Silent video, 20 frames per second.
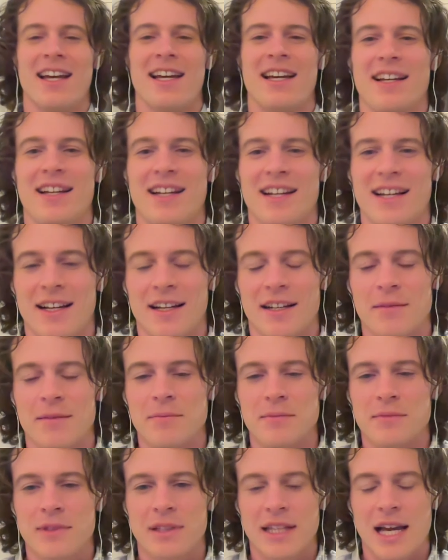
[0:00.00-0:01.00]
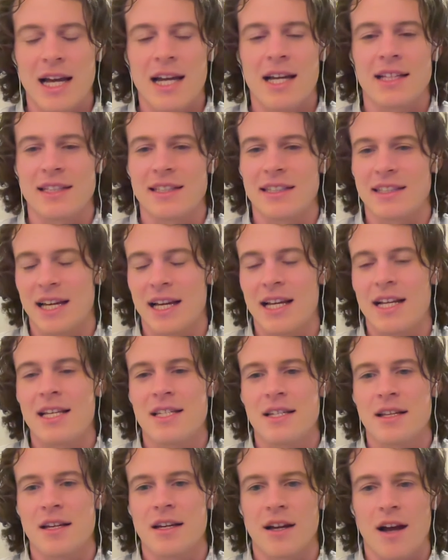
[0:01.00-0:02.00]
that
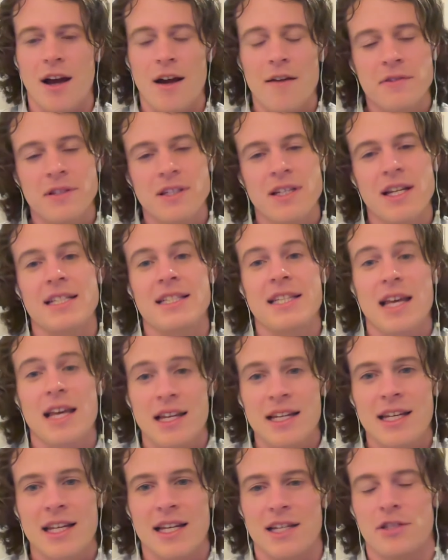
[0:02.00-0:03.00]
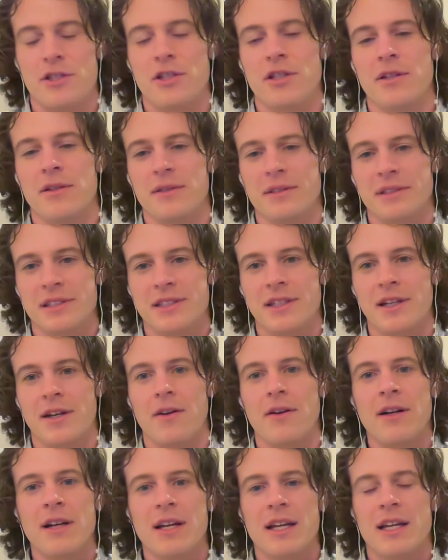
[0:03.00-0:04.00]
is often a tendon issue, and
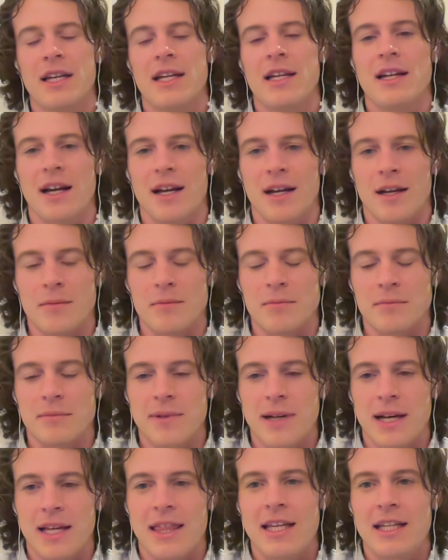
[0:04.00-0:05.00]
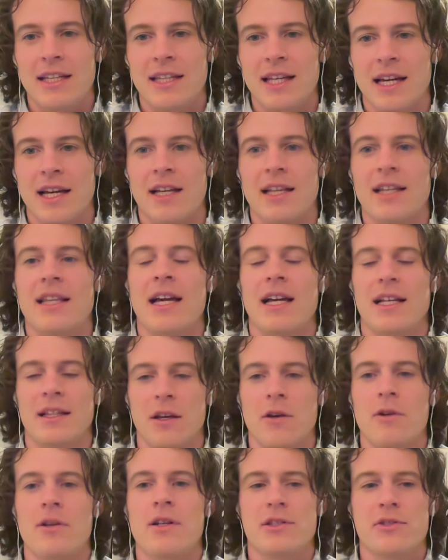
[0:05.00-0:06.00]
so I think that
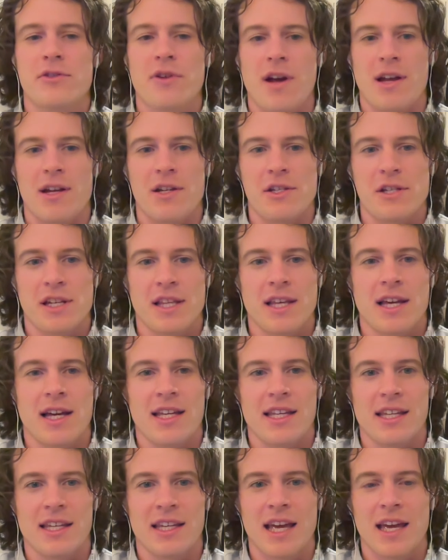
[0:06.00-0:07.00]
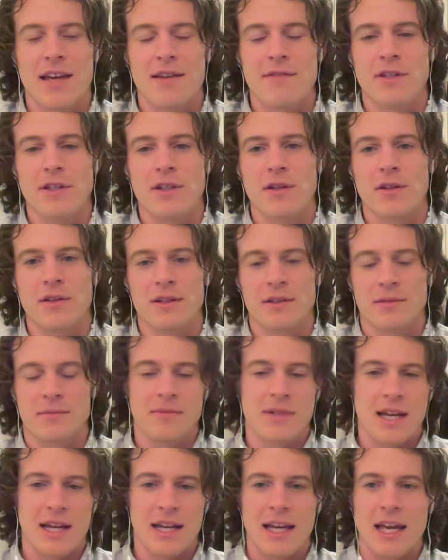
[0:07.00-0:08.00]
loading strategy that he gave you, or
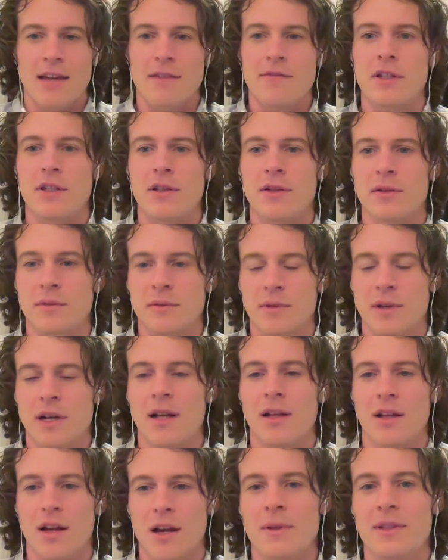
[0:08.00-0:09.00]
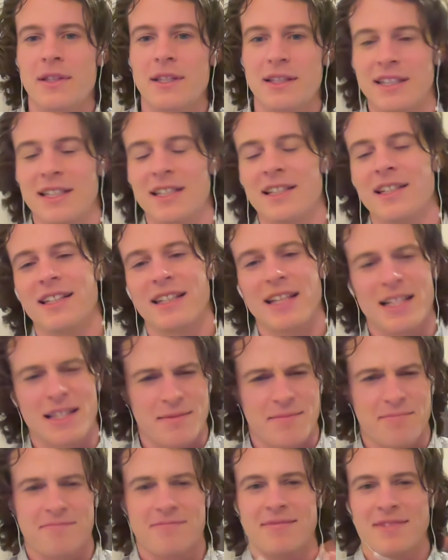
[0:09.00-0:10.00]
they gave you, along with the needling,
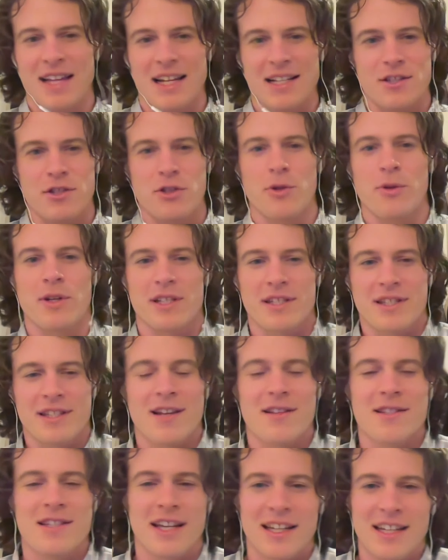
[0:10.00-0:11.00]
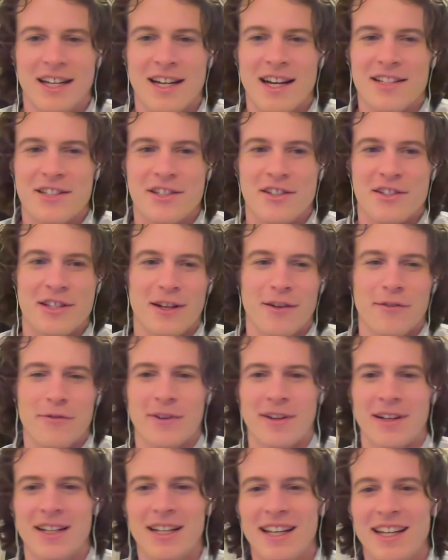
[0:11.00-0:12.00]
that's choice. Sounds like you got yourself
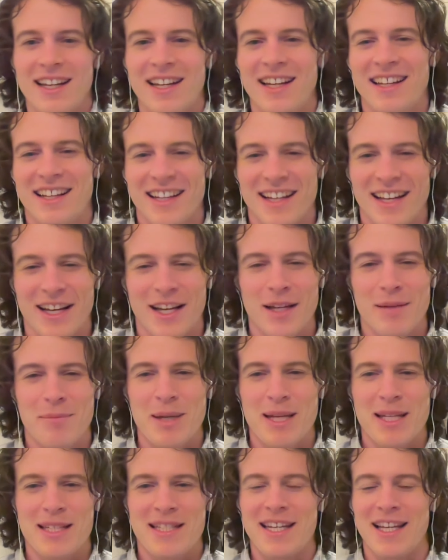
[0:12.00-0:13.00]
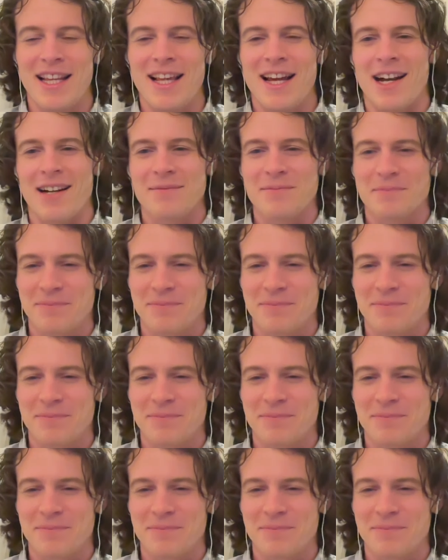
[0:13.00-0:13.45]
a good PT there.